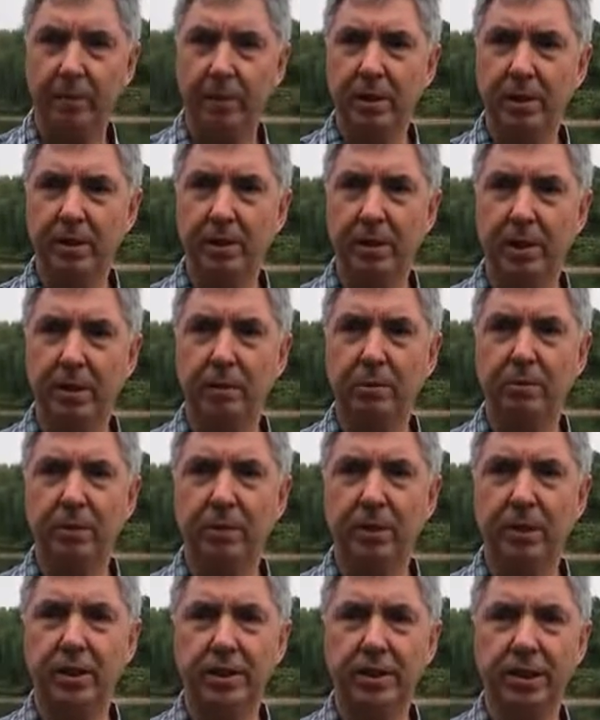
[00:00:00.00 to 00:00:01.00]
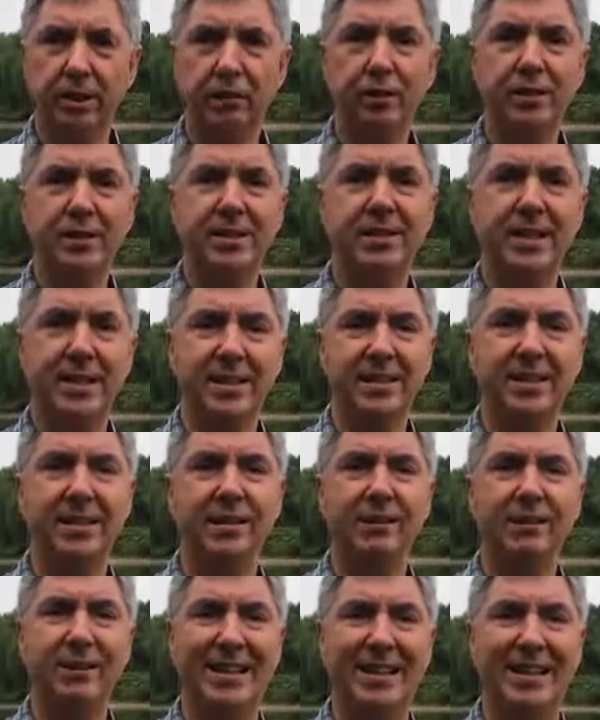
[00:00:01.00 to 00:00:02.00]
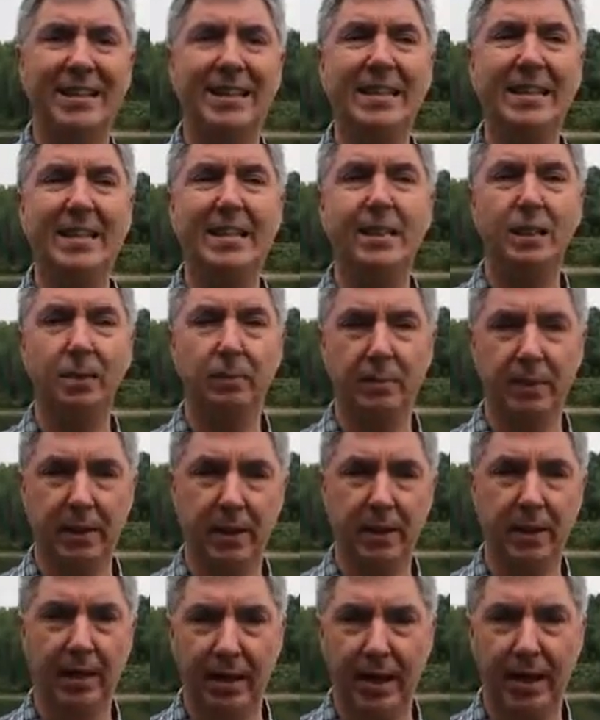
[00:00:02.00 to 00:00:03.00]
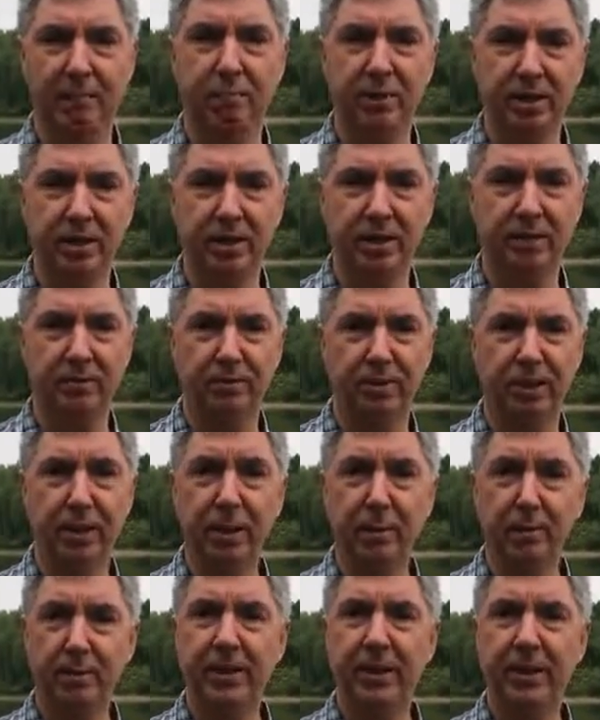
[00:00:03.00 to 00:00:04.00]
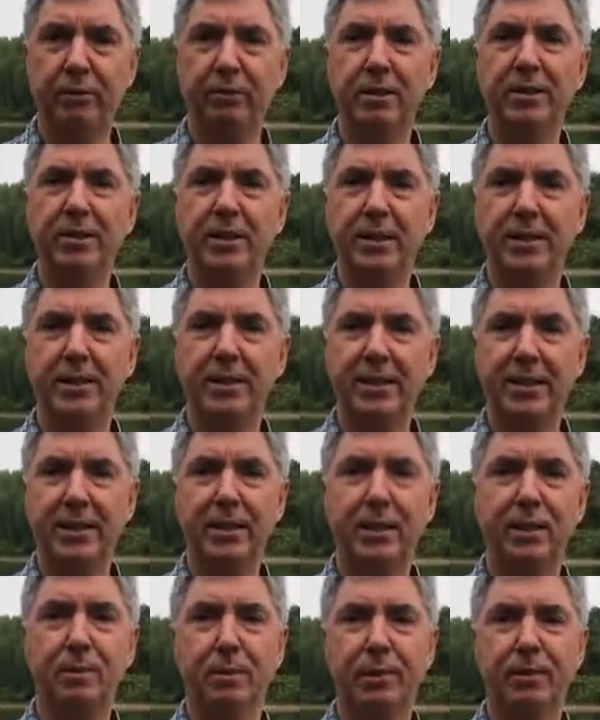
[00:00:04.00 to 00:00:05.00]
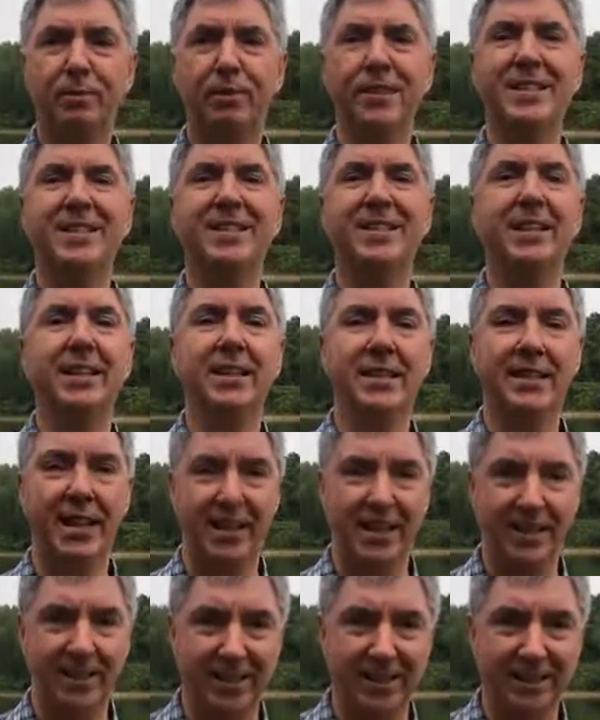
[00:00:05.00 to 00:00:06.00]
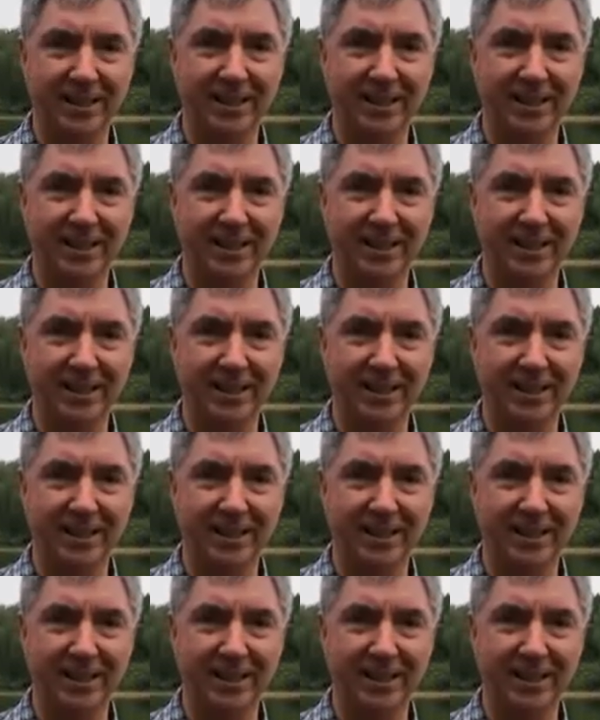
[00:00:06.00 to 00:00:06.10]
because I don't think there is necessarily a need to be collaborative, but there is a need to be facilitated,